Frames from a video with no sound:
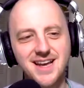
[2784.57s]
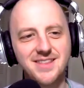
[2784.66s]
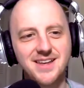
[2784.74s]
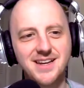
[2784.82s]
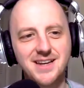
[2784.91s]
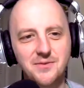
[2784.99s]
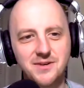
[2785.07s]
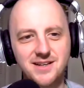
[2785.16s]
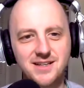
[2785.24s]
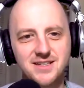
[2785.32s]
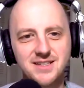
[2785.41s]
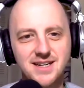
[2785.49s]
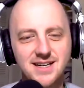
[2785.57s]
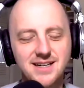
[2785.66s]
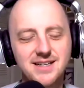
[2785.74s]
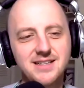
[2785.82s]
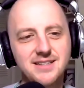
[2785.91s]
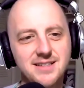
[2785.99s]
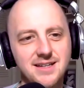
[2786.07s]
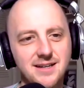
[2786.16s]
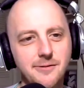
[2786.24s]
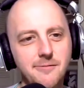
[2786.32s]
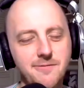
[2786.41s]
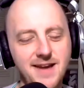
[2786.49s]
Yeah, that his
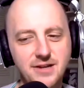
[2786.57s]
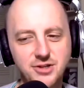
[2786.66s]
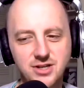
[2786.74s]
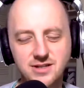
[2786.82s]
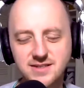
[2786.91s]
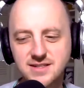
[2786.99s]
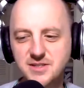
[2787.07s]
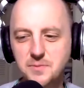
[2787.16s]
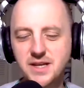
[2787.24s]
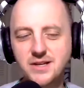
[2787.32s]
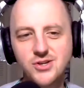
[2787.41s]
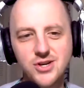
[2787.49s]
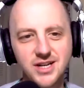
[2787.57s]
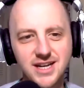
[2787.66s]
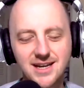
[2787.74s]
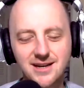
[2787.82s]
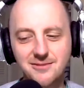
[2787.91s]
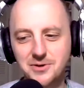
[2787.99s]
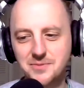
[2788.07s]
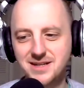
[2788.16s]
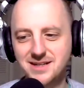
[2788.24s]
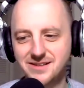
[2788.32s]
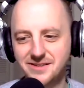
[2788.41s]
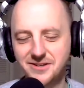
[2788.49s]
fascist speech again would
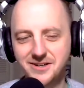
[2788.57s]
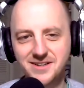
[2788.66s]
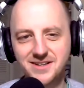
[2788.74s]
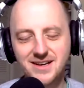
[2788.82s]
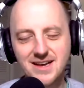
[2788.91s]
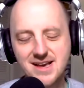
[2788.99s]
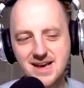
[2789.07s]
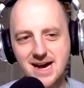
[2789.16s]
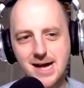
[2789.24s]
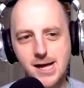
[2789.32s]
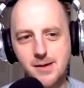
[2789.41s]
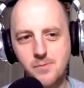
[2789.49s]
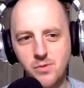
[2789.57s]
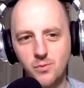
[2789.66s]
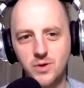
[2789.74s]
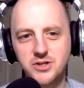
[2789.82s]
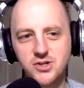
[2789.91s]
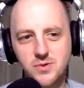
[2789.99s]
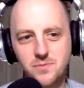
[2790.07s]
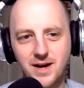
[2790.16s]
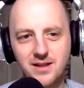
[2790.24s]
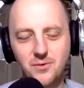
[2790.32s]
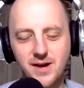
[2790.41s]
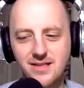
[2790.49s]
be delivered. Which,
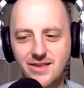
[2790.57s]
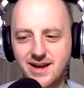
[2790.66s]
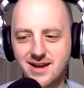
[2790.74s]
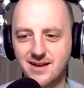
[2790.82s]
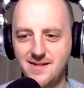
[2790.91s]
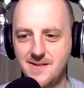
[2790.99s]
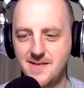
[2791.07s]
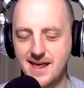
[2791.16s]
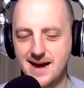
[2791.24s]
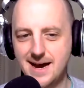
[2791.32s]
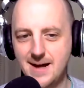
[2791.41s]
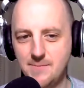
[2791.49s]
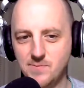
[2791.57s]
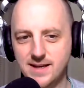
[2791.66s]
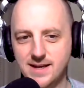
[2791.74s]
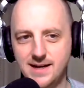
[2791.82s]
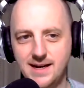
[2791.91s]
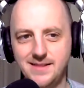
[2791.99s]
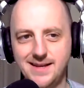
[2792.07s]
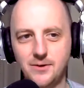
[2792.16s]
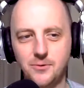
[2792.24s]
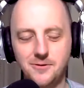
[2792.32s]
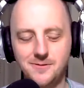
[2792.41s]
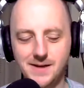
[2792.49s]
by the way, like, on
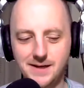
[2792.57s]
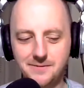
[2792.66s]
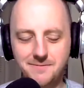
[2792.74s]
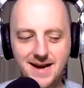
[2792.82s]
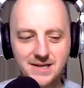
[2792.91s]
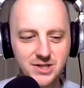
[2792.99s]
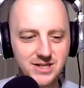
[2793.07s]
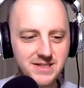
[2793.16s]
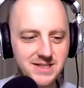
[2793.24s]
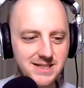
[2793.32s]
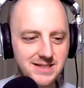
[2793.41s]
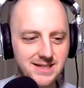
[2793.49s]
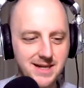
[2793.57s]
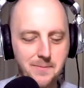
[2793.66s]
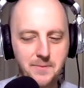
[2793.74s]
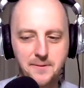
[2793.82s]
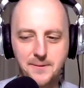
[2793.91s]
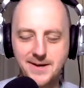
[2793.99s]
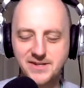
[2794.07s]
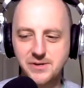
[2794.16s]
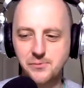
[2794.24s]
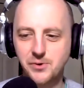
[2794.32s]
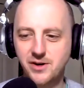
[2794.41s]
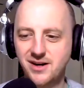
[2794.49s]
that whole fascist tip, as
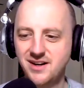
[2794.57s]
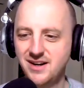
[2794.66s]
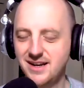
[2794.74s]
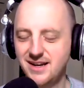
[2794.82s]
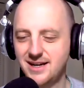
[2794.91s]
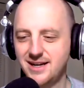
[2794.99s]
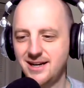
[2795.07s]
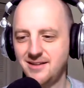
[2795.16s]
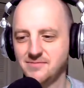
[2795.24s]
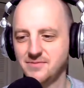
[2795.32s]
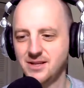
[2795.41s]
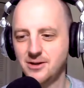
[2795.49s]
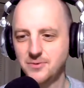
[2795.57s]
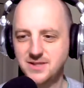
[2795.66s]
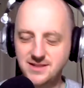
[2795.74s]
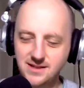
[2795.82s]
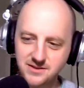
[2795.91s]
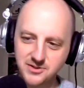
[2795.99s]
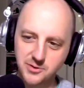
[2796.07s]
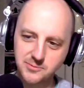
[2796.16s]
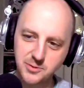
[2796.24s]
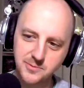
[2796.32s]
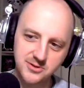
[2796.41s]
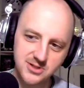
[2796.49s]
it were, we see the
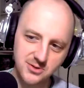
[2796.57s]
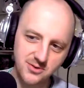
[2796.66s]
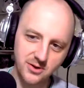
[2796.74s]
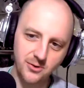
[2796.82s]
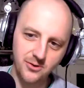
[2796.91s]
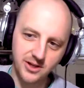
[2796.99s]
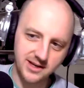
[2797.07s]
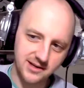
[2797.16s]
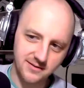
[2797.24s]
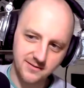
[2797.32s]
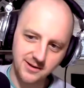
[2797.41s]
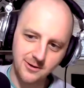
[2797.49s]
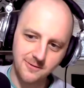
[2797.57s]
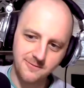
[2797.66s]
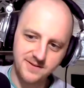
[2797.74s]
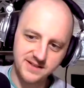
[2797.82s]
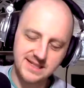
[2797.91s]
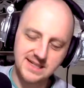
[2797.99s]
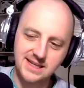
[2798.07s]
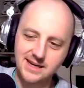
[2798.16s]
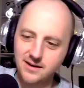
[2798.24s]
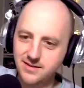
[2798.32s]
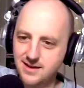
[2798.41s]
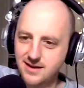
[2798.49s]
stormtroopers do the whole, like, fist in
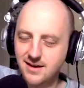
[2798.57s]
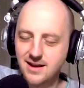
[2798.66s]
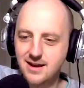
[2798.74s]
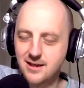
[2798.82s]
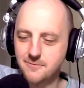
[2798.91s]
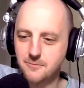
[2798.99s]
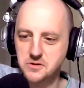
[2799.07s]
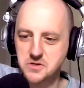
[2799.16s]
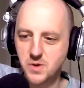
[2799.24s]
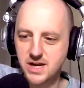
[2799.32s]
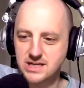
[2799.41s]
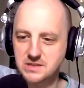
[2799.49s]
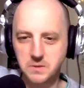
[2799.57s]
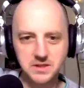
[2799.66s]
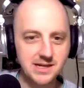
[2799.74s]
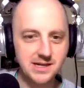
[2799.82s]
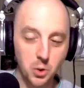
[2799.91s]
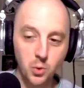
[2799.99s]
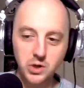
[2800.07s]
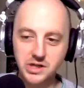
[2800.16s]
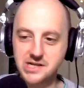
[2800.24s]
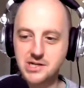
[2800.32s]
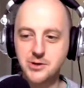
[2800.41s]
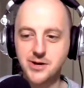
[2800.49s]
the air thing in The Force Awakens, but they
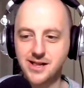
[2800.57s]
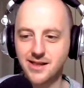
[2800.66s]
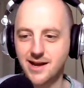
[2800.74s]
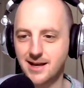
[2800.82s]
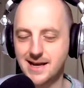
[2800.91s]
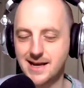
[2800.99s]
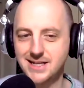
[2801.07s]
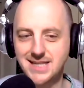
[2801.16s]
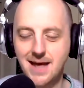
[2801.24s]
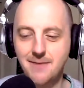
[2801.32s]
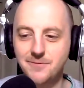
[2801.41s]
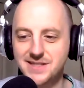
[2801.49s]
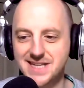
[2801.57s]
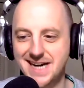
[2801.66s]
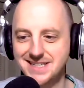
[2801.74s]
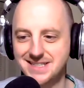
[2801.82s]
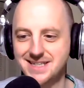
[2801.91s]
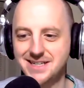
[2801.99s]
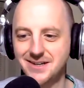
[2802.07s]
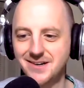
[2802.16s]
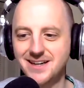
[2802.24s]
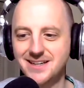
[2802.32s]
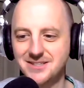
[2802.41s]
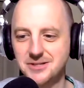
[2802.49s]
totally do it, like, and it's emphasized
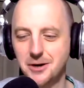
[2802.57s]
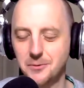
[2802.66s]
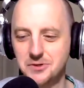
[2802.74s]
here in Star